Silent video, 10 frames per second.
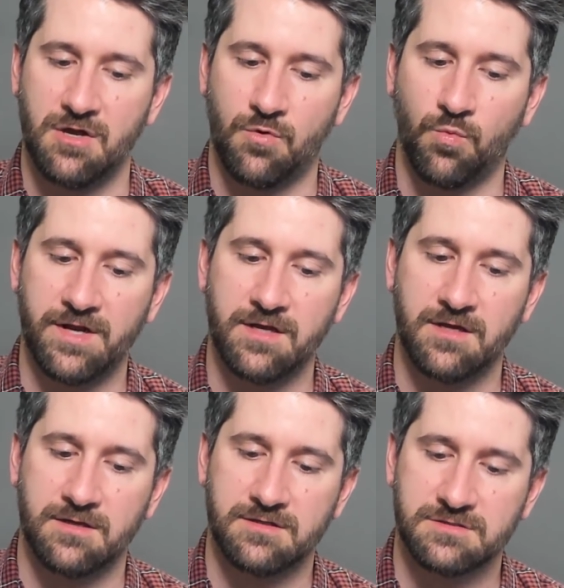One
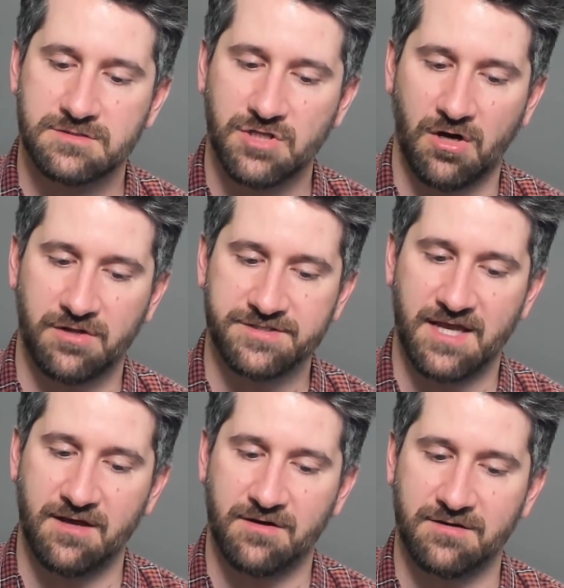tall
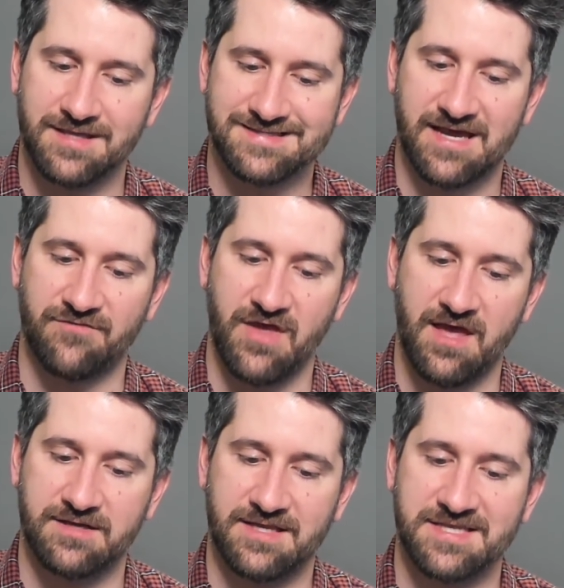tale gets out of
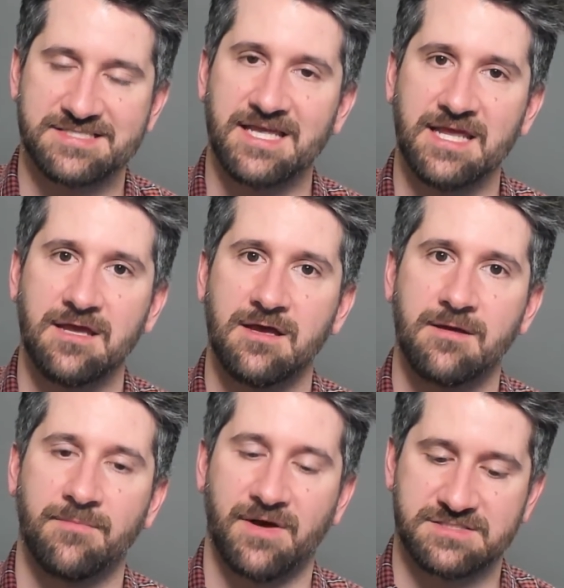hand, and the city
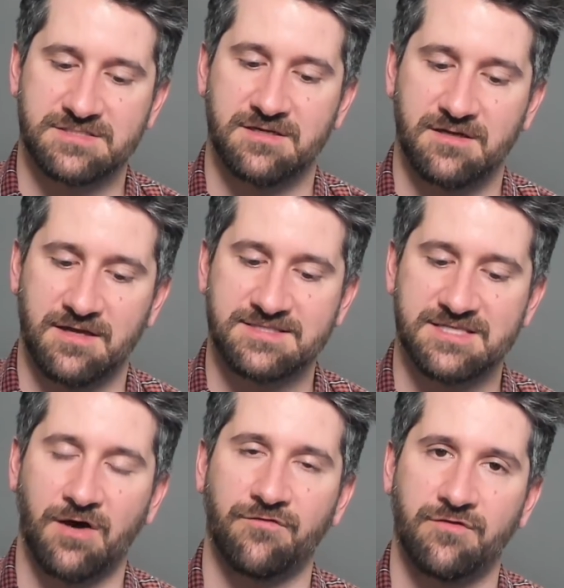must
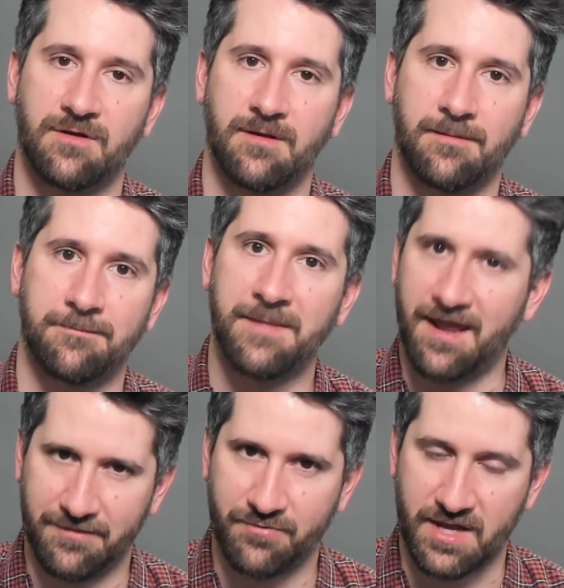itself pay
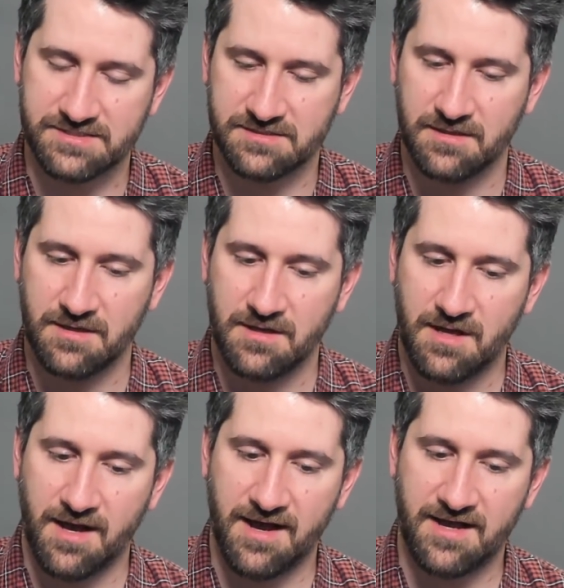the price.
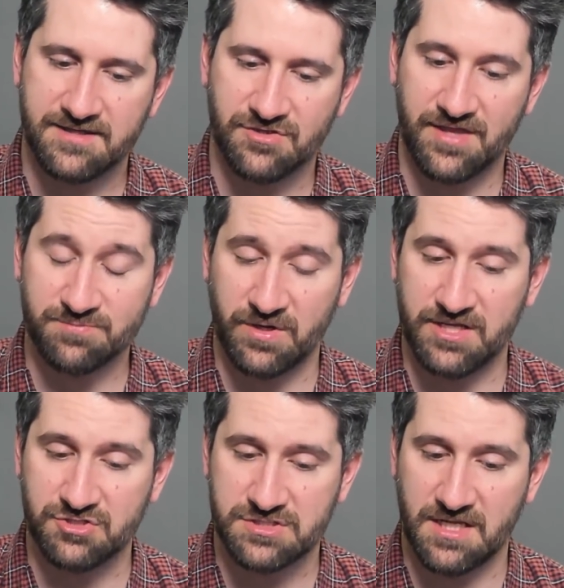Uh, so that's pretty
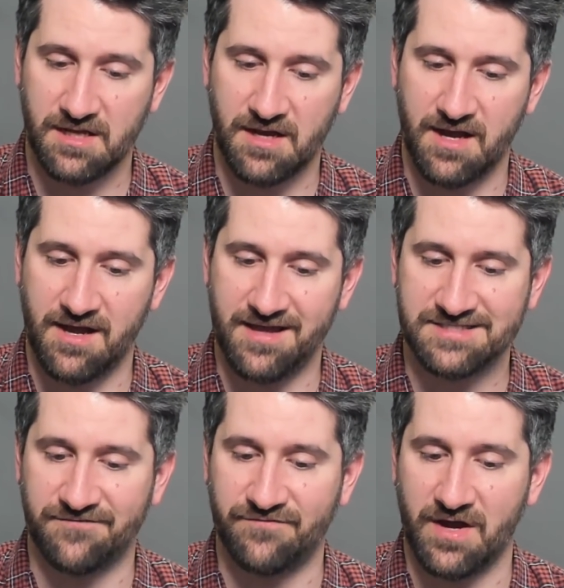interesting. Uh, it's
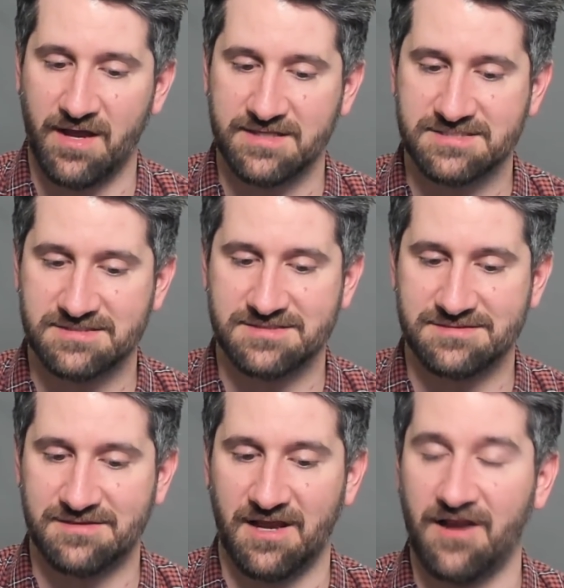advi- it's
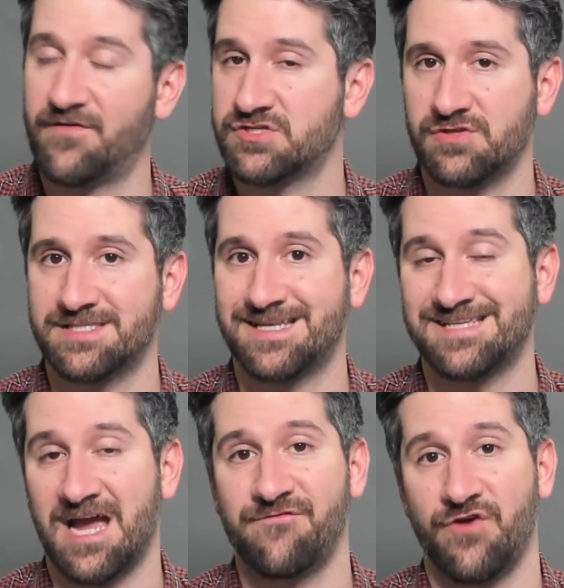an adventure that's
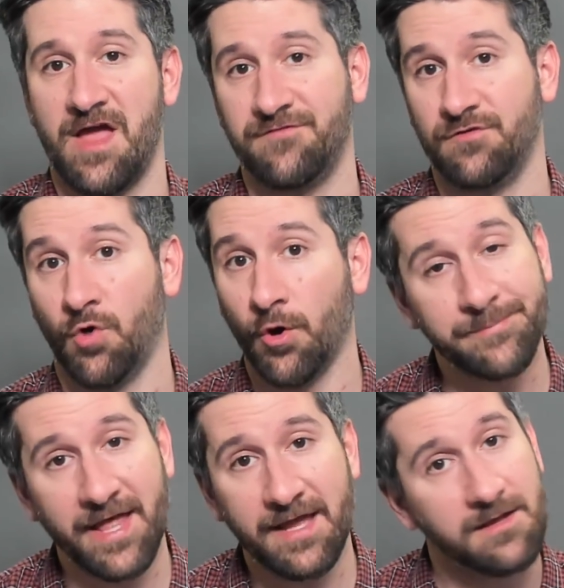designed for heavy role
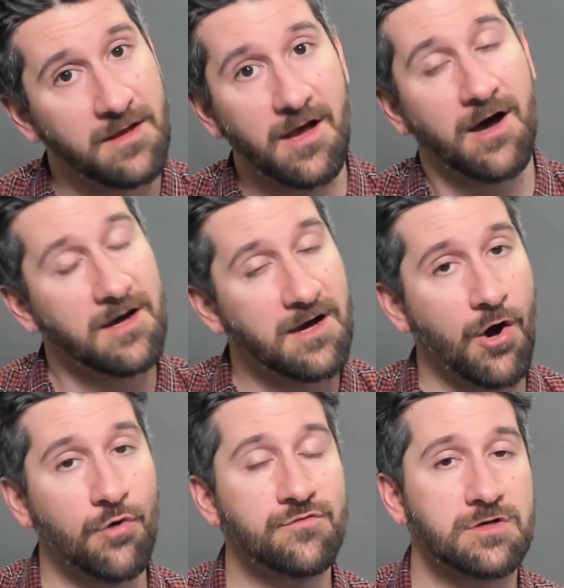play uh,
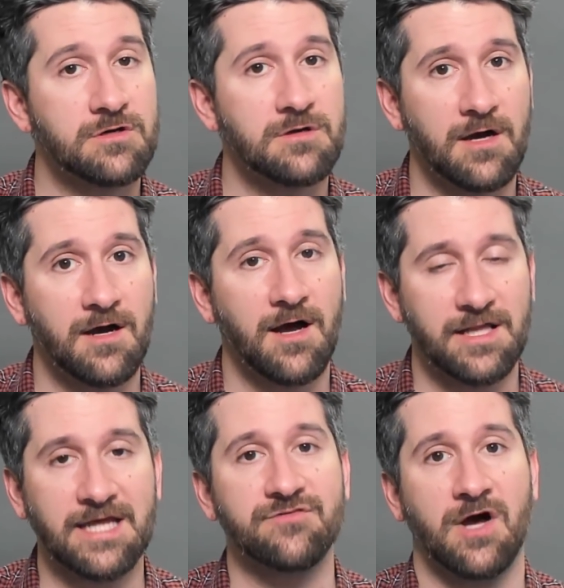over uh, a
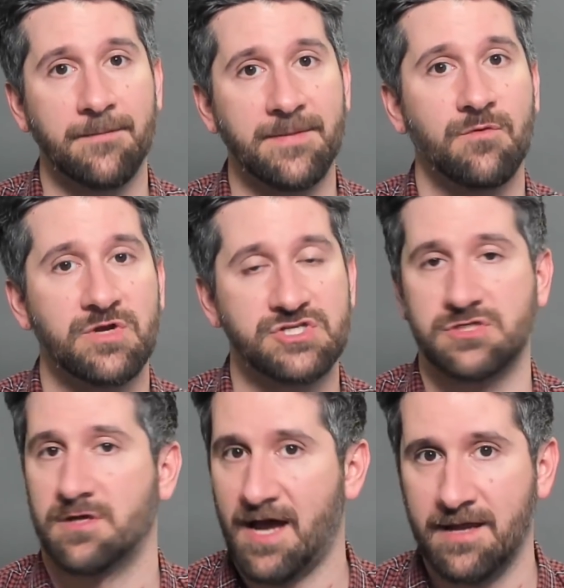lot of combat, which
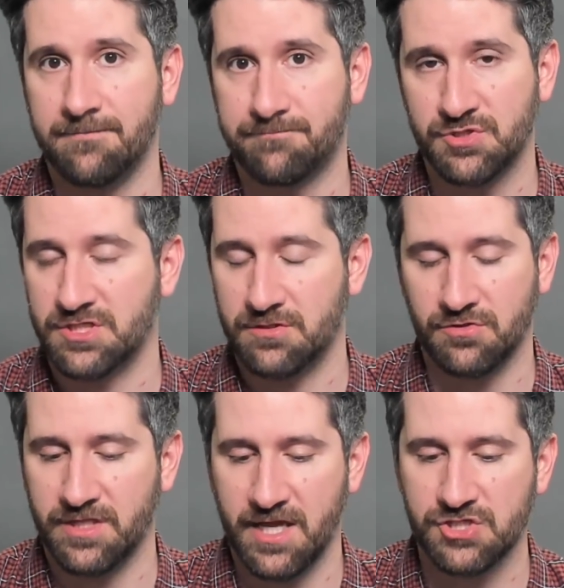I
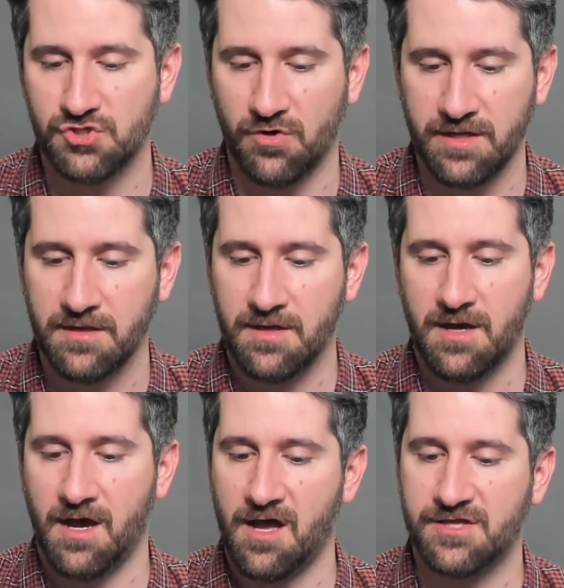particularly enjoy.
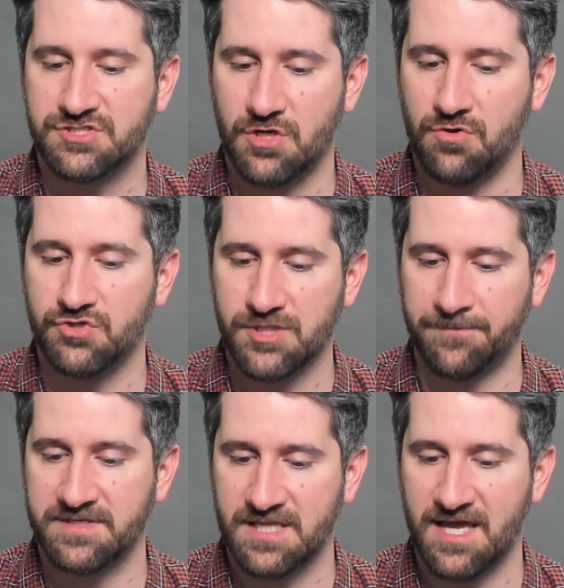Uh, so jump
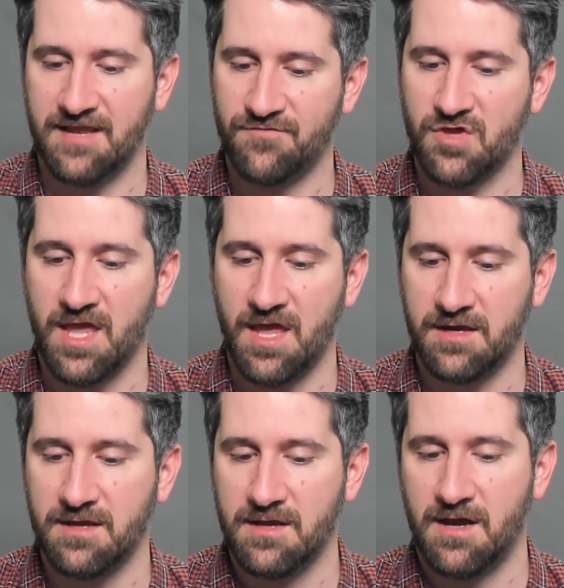into that if you
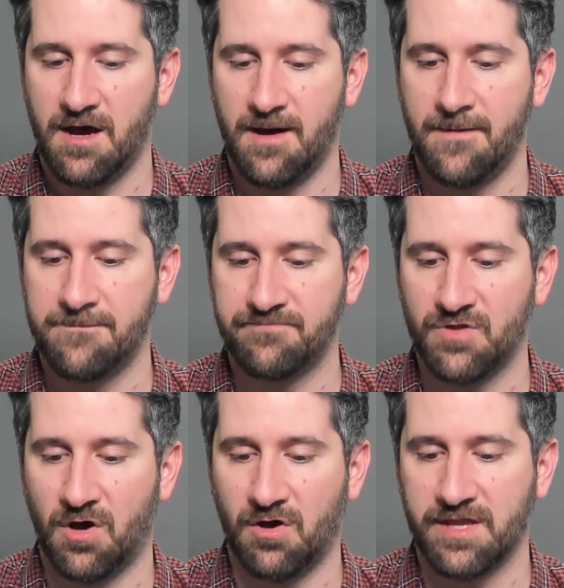can. Um,
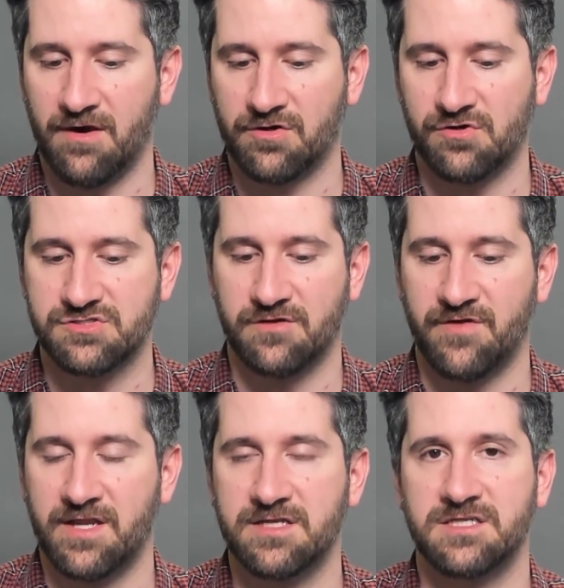all characters are
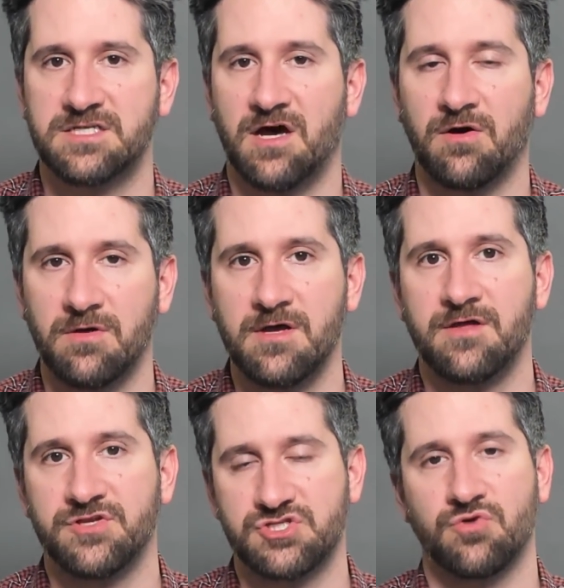invited to tell
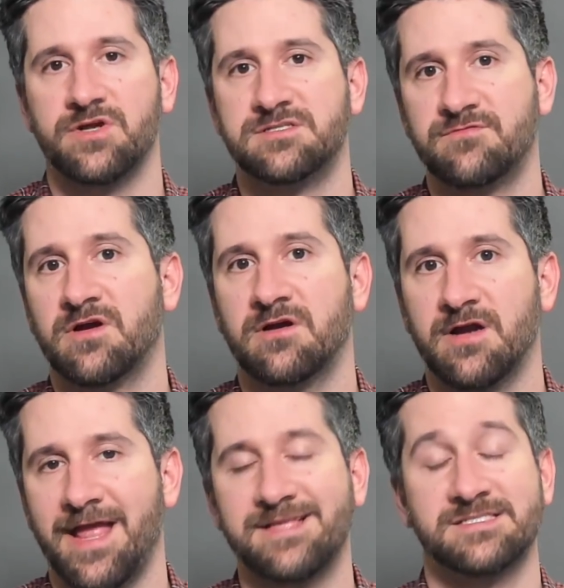the stories of their
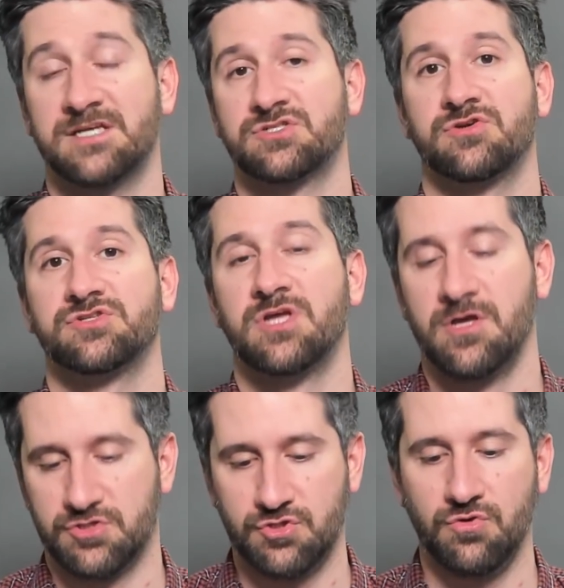ancestors
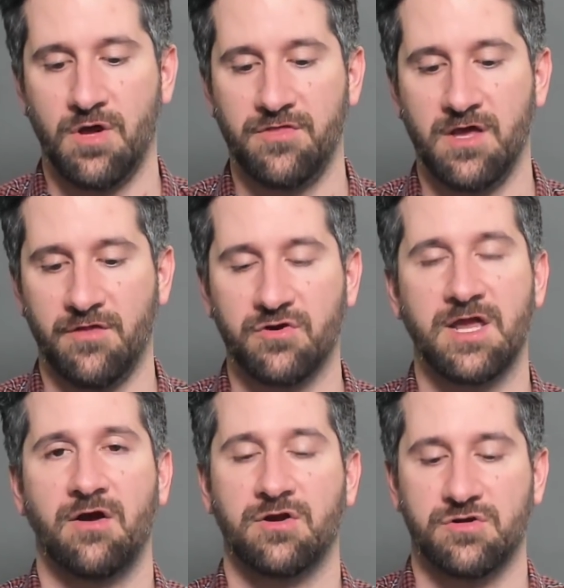to the other
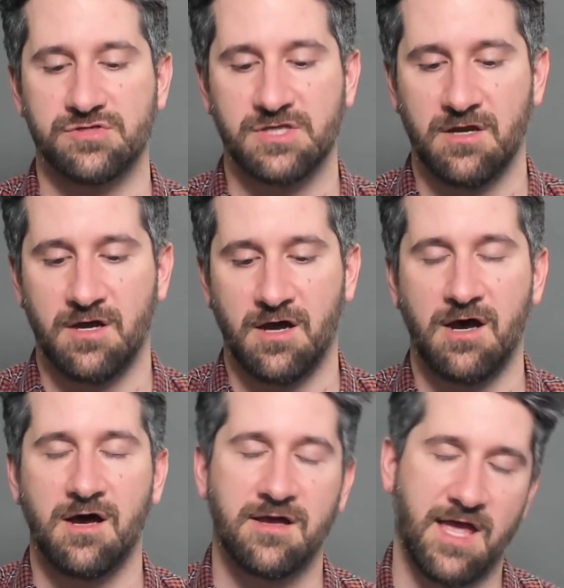characters,
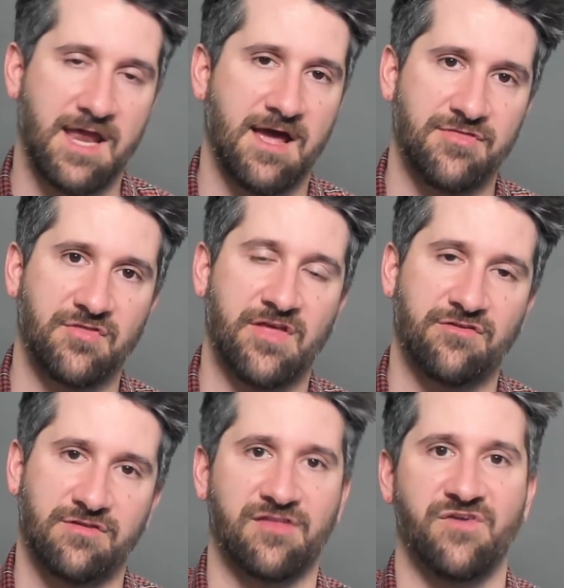uh, and I think that's
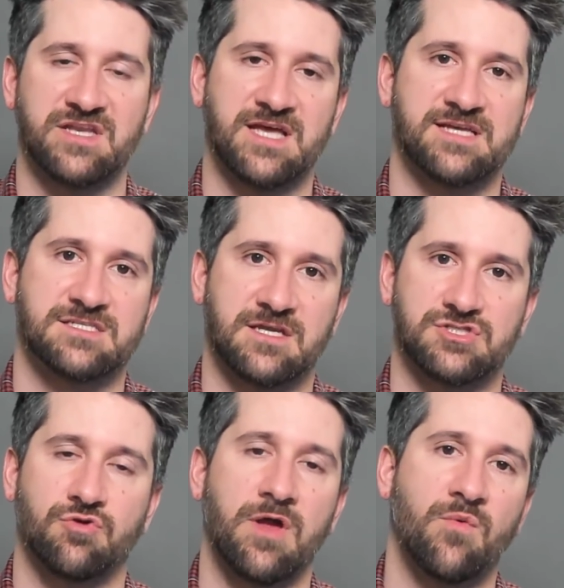that's fantastic. It's a
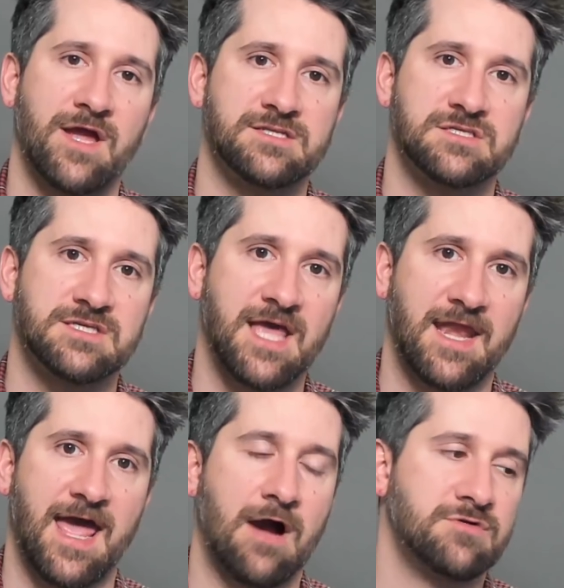great way to get
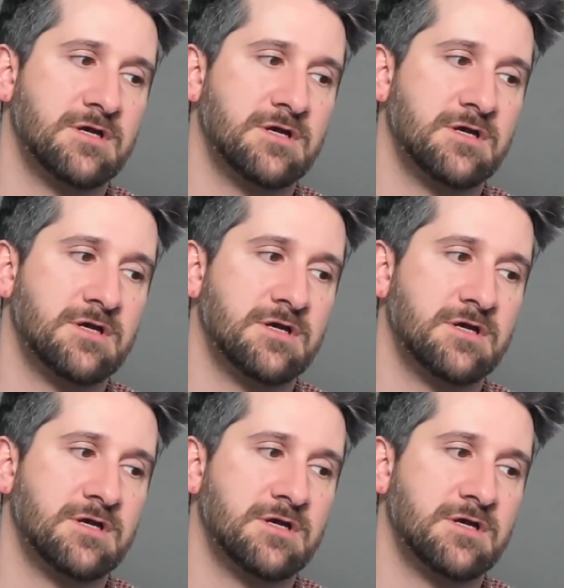out